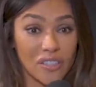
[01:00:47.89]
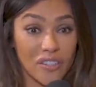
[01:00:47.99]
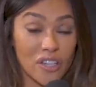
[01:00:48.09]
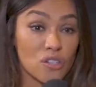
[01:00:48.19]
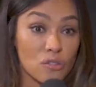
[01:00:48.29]

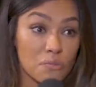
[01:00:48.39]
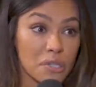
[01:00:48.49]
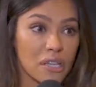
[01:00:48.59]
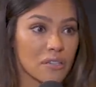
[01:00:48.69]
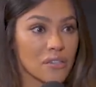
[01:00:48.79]
her issues
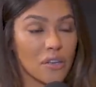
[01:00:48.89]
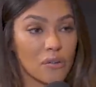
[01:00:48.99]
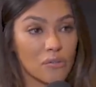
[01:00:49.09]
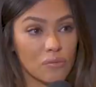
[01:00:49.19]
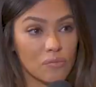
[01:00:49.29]
because, you
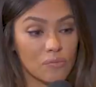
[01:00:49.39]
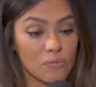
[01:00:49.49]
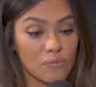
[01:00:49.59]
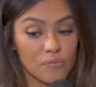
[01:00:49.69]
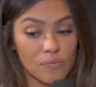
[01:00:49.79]
know,
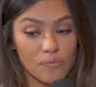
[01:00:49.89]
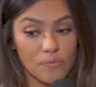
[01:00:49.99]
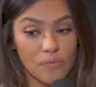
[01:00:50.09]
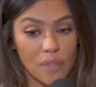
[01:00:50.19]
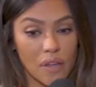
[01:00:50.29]

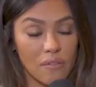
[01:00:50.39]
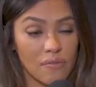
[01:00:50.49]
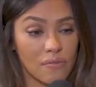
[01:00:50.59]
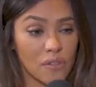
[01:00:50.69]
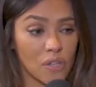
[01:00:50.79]

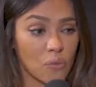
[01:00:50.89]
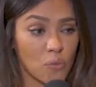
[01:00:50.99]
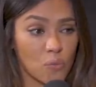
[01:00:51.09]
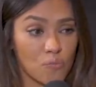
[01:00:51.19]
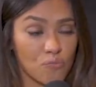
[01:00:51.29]
of, you
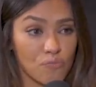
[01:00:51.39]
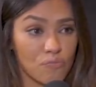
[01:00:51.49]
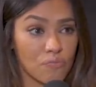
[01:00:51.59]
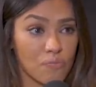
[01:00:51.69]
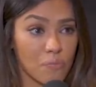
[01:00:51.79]
know,
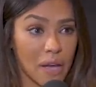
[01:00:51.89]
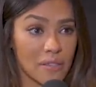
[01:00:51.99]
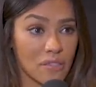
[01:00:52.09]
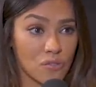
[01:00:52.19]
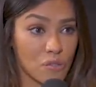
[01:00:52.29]

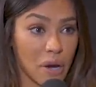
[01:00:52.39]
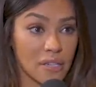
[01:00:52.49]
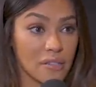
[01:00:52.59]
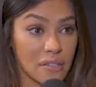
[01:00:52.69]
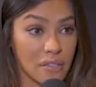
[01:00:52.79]
my sister's
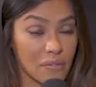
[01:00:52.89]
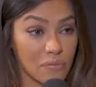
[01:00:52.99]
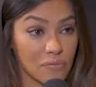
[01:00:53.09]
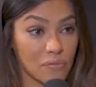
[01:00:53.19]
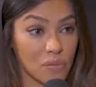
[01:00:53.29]
pregnancy
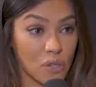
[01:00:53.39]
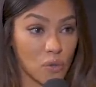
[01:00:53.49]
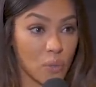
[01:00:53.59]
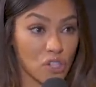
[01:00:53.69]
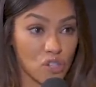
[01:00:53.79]
and, you know,
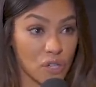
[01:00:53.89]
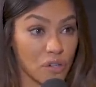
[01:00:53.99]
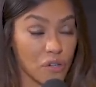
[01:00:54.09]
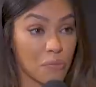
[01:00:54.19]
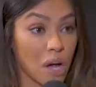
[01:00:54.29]
the way she
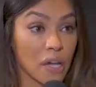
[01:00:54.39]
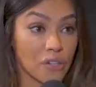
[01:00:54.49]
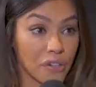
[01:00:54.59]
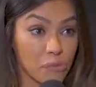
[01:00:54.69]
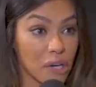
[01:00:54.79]
treated her
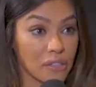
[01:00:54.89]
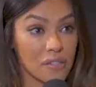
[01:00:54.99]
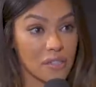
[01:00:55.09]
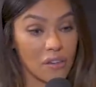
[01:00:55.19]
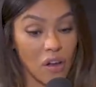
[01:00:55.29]
body during
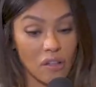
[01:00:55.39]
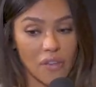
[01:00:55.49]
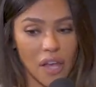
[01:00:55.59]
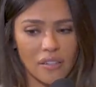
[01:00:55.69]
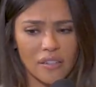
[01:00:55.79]
pregnancy and all of
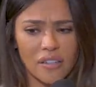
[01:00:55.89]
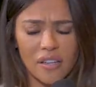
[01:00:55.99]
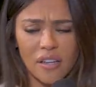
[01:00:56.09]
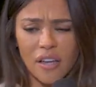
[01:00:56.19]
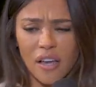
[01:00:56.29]
that. And,
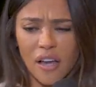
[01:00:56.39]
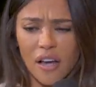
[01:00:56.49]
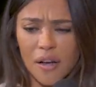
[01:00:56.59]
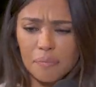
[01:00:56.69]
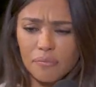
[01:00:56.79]

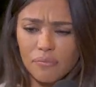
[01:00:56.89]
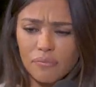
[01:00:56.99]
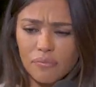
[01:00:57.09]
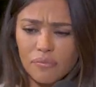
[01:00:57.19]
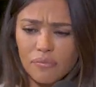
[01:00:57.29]
um,
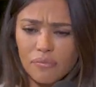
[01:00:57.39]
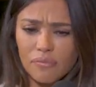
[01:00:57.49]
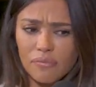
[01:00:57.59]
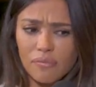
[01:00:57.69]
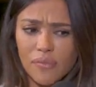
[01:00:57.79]

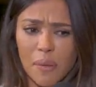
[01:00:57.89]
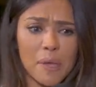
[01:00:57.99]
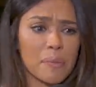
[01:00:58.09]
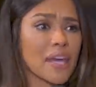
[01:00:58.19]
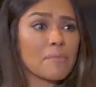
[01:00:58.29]
that
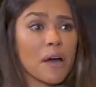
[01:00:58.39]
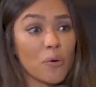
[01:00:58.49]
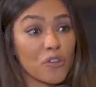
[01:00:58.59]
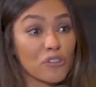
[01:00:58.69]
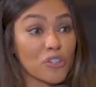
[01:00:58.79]
baby came out
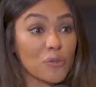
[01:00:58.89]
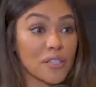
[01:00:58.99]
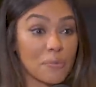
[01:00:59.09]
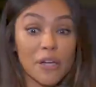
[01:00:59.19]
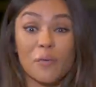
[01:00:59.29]
with her
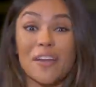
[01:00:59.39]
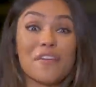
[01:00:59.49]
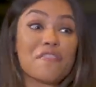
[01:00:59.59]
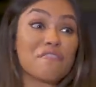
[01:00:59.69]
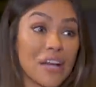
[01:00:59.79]
dukes up, like ready
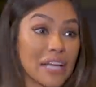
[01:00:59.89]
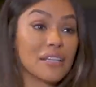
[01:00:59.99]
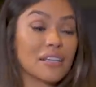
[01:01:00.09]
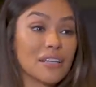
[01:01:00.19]
to fight.